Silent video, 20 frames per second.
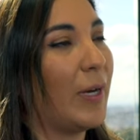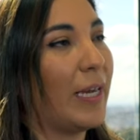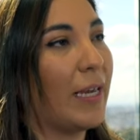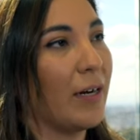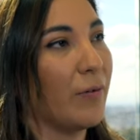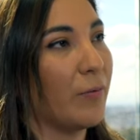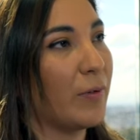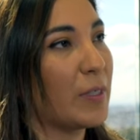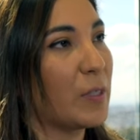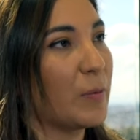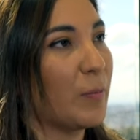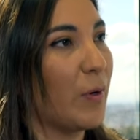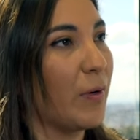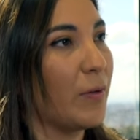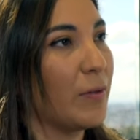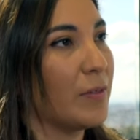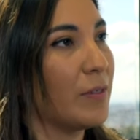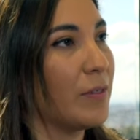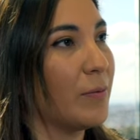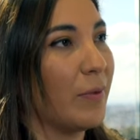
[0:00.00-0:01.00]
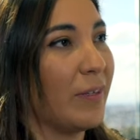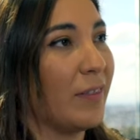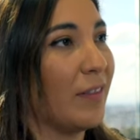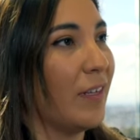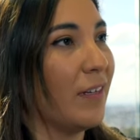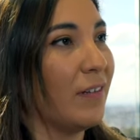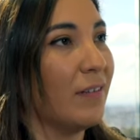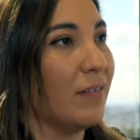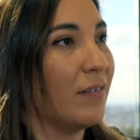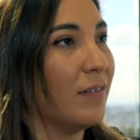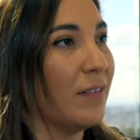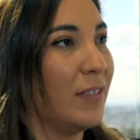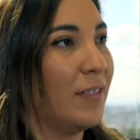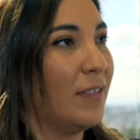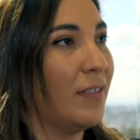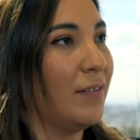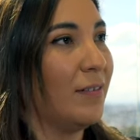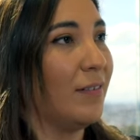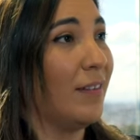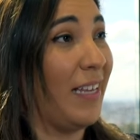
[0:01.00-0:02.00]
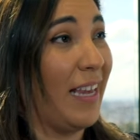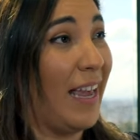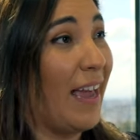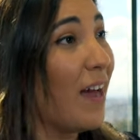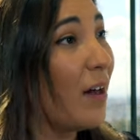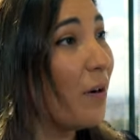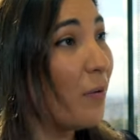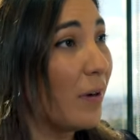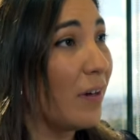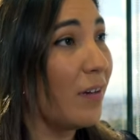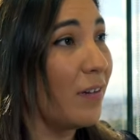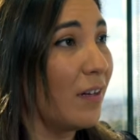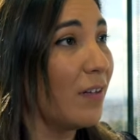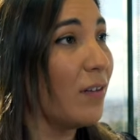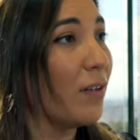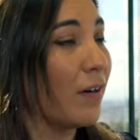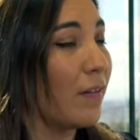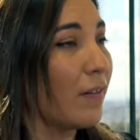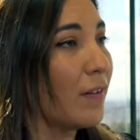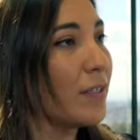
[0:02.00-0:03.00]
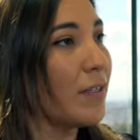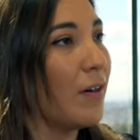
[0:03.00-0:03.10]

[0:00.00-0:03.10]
we get a response within the hour a lot of the